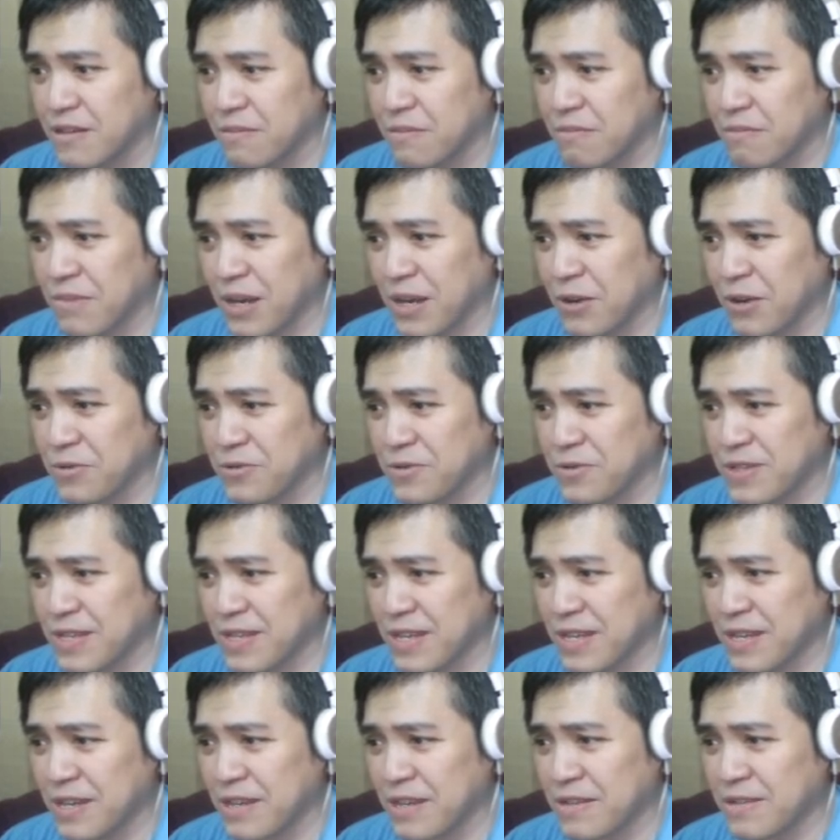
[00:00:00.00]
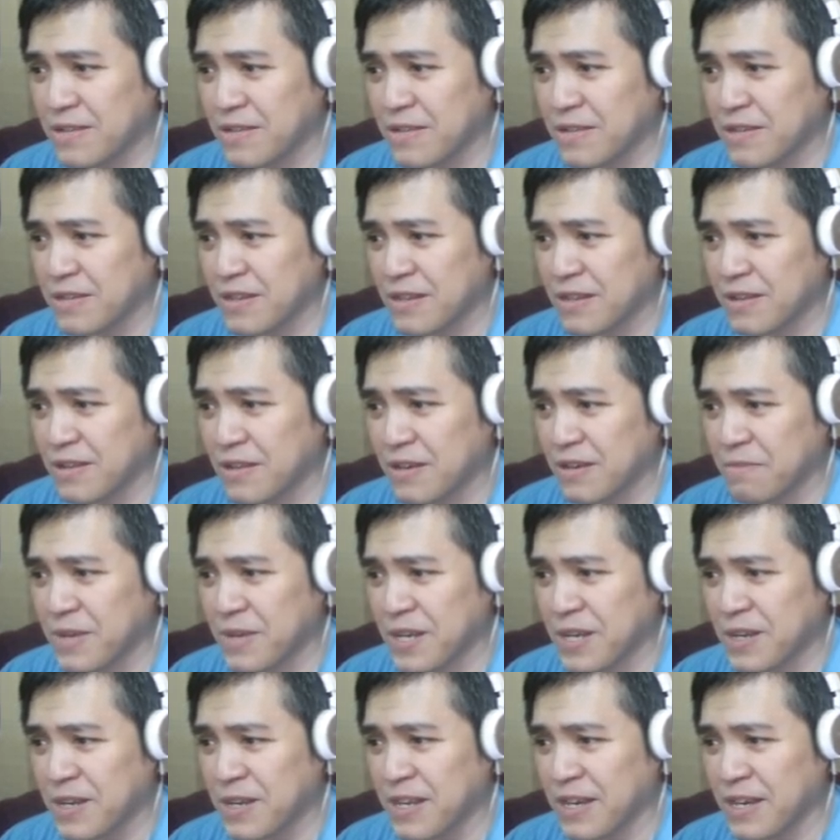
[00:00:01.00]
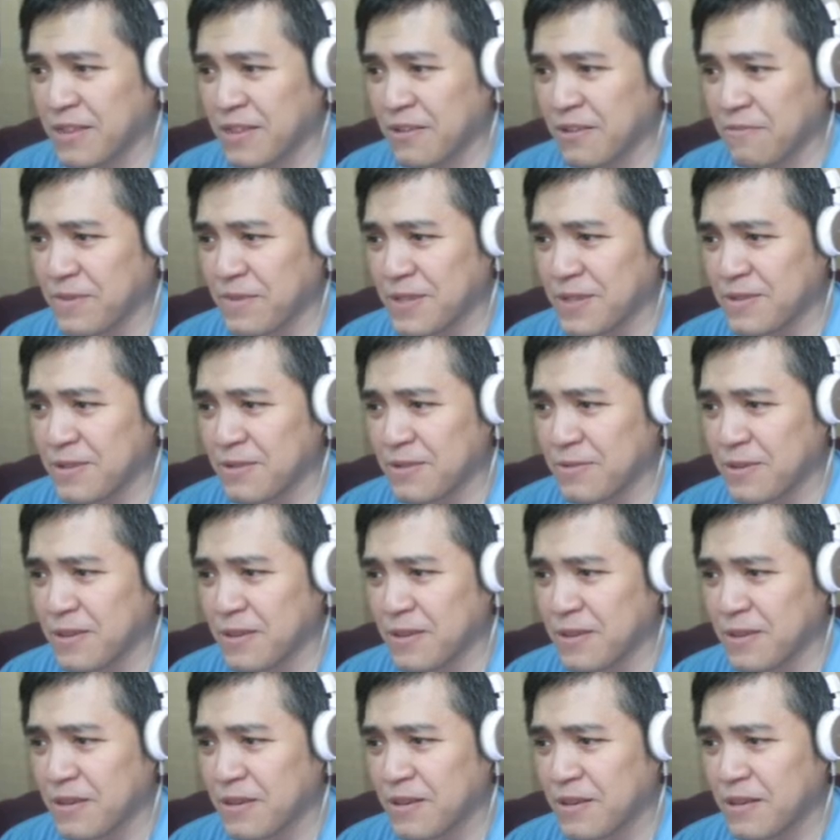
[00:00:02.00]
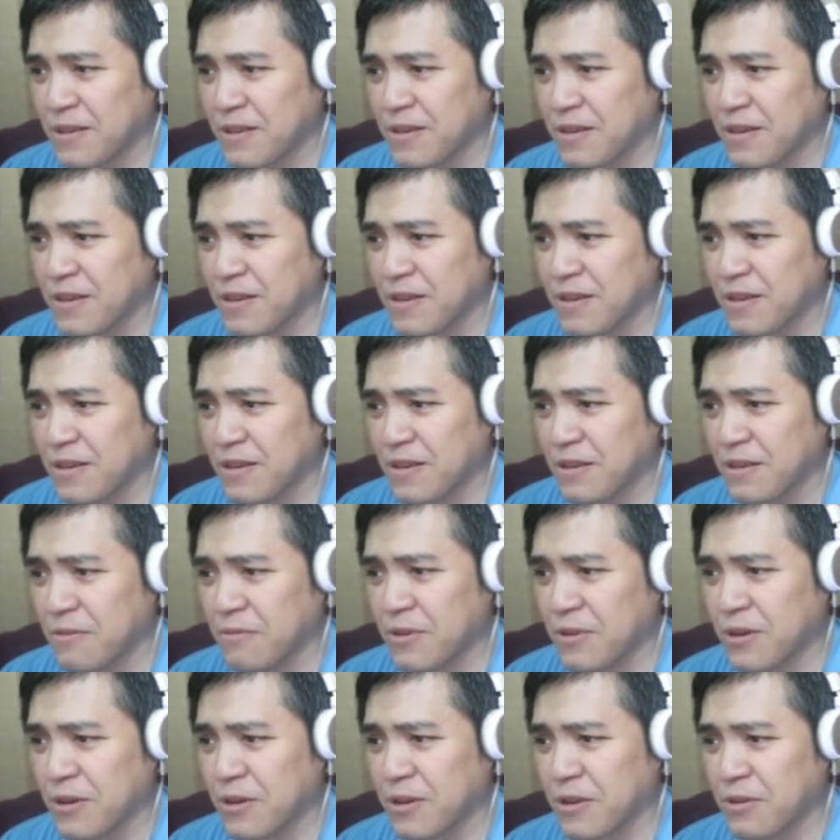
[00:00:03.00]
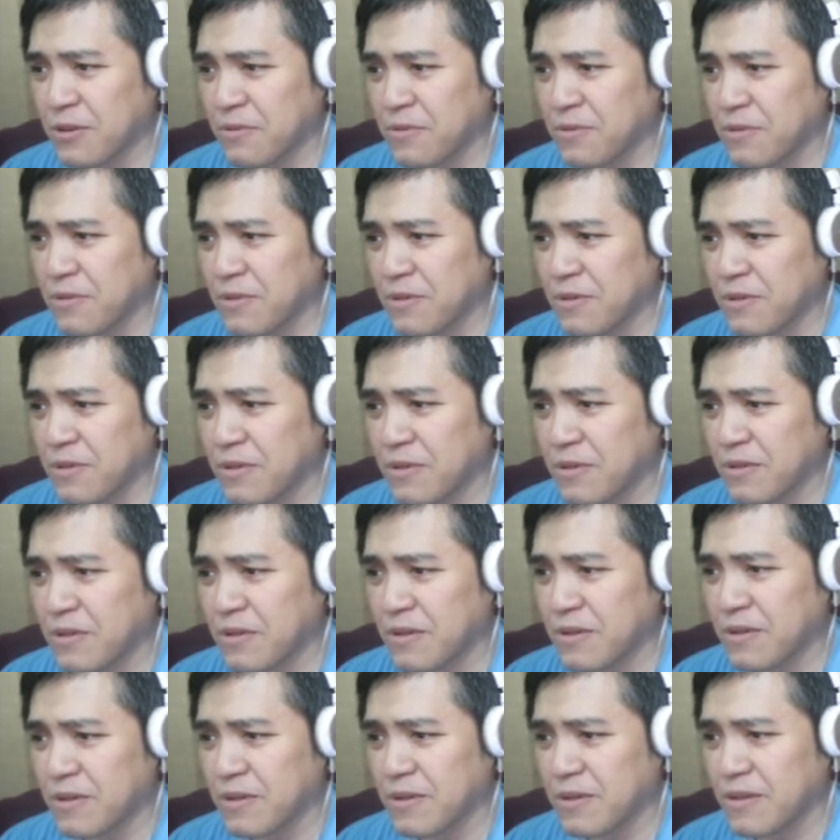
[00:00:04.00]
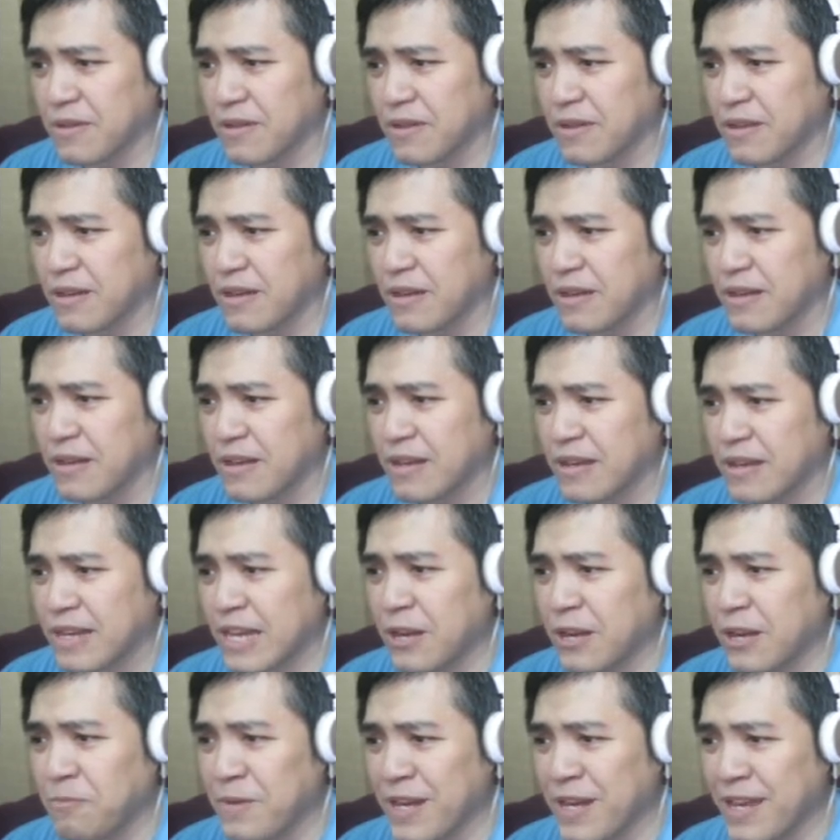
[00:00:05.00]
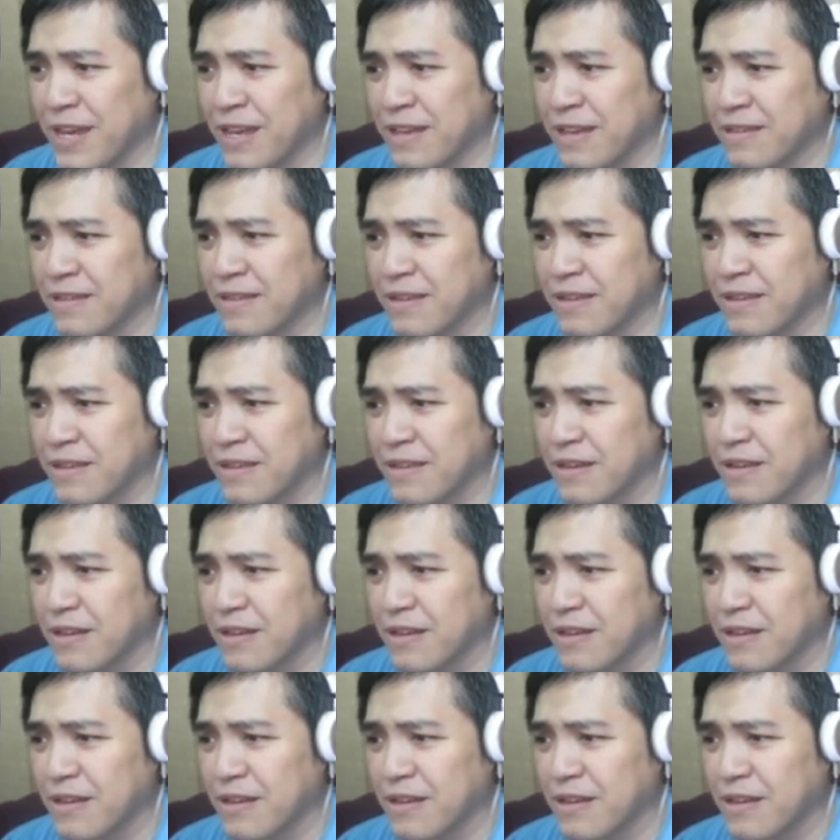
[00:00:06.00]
My OCD is just gonna be the death of me soon. What are you? Can you please?